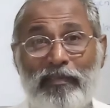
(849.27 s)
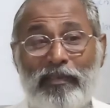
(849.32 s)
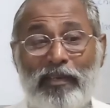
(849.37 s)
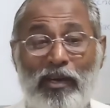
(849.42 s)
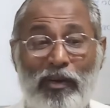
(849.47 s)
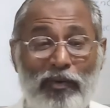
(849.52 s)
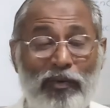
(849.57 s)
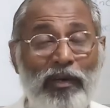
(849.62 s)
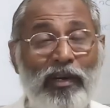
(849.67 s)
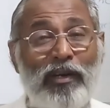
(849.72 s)

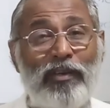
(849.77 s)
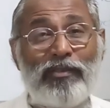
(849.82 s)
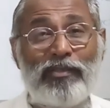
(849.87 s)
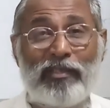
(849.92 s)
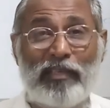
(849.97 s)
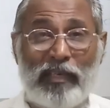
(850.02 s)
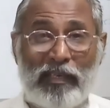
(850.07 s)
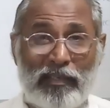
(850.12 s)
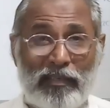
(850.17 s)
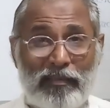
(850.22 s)
Rahu
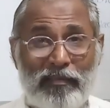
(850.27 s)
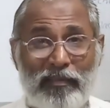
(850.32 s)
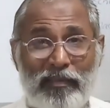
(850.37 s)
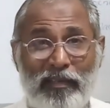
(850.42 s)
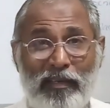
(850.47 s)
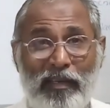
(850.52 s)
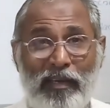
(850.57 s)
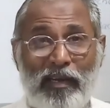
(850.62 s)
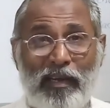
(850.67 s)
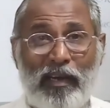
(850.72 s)
loves
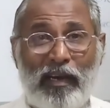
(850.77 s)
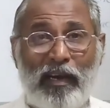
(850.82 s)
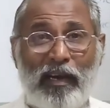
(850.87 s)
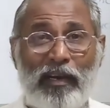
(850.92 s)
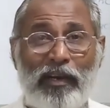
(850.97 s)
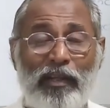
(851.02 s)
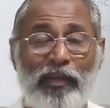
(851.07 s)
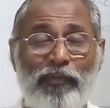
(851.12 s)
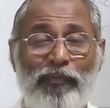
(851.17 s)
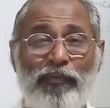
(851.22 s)
that.
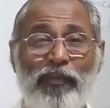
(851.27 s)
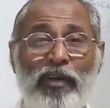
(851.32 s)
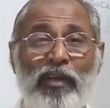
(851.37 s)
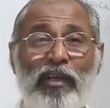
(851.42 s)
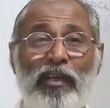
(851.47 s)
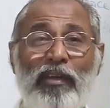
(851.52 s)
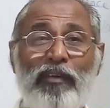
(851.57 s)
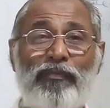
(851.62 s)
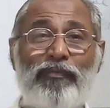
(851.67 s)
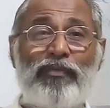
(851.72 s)
And
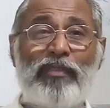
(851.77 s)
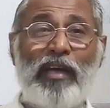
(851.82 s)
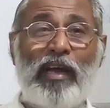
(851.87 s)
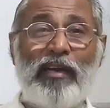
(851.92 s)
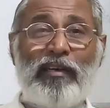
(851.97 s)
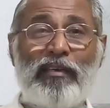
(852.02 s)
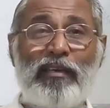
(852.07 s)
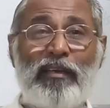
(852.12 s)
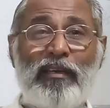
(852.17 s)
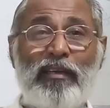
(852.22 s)
if
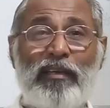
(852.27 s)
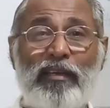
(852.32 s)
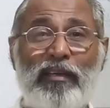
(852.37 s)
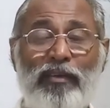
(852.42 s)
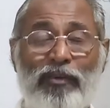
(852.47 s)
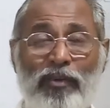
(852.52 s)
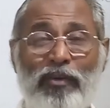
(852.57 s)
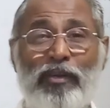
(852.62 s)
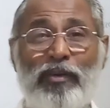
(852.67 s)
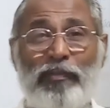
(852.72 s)
that,
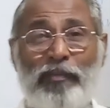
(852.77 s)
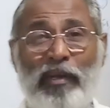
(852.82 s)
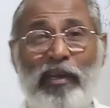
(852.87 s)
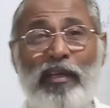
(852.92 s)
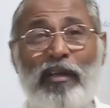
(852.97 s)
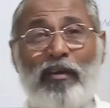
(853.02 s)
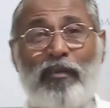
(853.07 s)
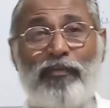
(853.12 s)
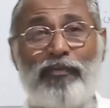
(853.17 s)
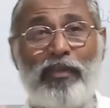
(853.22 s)
you know, in
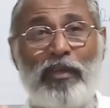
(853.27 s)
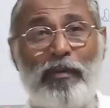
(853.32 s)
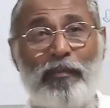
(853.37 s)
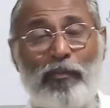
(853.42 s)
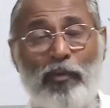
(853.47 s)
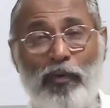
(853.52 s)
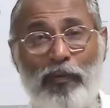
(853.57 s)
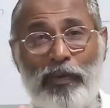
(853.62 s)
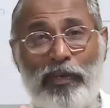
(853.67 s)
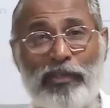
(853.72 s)
many of
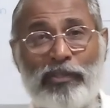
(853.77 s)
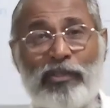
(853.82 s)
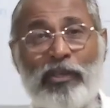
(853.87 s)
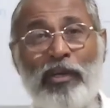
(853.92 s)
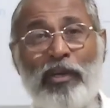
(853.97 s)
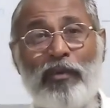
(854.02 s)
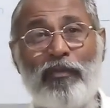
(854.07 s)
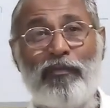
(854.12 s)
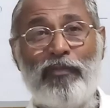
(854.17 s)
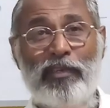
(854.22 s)
the
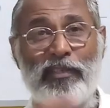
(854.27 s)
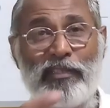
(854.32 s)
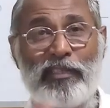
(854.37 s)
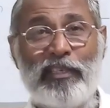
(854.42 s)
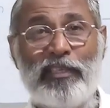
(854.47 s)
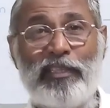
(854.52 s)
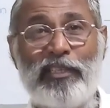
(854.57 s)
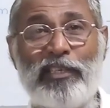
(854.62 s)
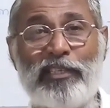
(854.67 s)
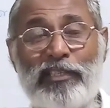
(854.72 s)
movies, we
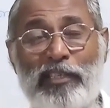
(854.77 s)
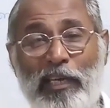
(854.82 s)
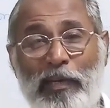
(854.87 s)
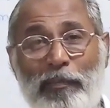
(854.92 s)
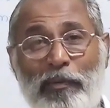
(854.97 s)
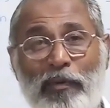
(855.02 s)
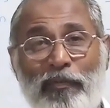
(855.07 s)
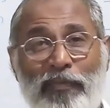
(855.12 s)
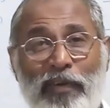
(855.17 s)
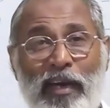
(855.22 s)
see these
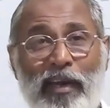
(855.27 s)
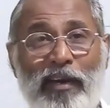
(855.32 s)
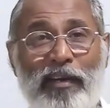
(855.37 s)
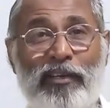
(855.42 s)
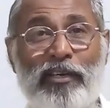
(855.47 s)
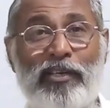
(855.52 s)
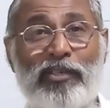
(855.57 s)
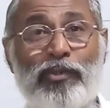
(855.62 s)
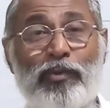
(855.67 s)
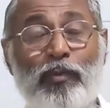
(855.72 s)
type of
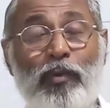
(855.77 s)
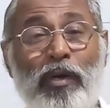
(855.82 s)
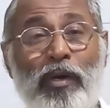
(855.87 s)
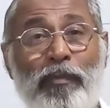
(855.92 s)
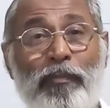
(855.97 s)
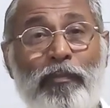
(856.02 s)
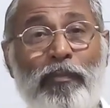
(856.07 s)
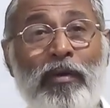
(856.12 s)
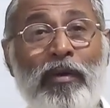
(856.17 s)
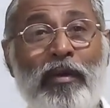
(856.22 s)
characters who
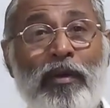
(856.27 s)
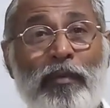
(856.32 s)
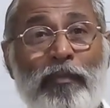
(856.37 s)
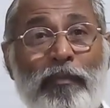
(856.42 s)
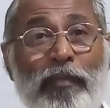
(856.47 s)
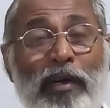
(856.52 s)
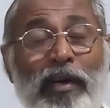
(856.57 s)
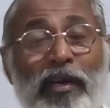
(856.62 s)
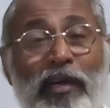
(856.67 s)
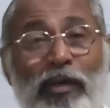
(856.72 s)
are
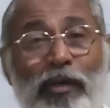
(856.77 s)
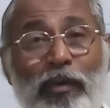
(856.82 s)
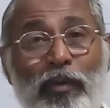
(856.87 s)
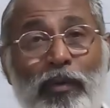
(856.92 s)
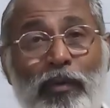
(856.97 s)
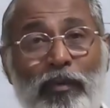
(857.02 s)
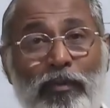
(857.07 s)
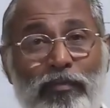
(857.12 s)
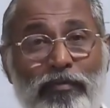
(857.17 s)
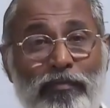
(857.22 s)
made
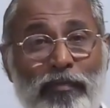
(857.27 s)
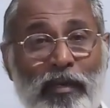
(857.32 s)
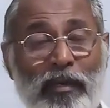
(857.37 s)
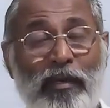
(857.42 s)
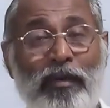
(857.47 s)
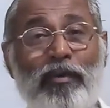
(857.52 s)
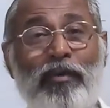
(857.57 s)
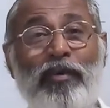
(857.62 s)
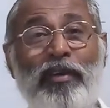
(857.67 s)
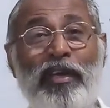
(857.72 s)
into,
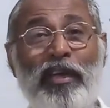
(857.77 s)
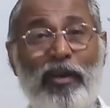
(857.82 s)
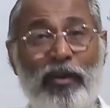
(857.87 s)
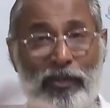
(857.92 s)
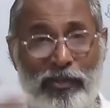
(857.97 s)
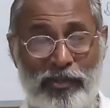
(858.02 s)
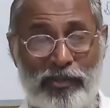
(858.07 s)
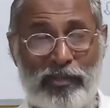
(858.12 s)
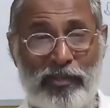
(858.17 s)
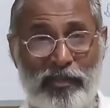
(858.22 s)
you know,
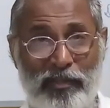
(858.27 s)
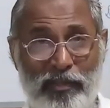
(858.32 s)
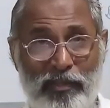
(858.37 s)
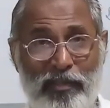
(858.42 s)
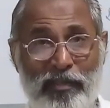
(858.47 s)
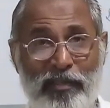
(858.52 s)
heroes.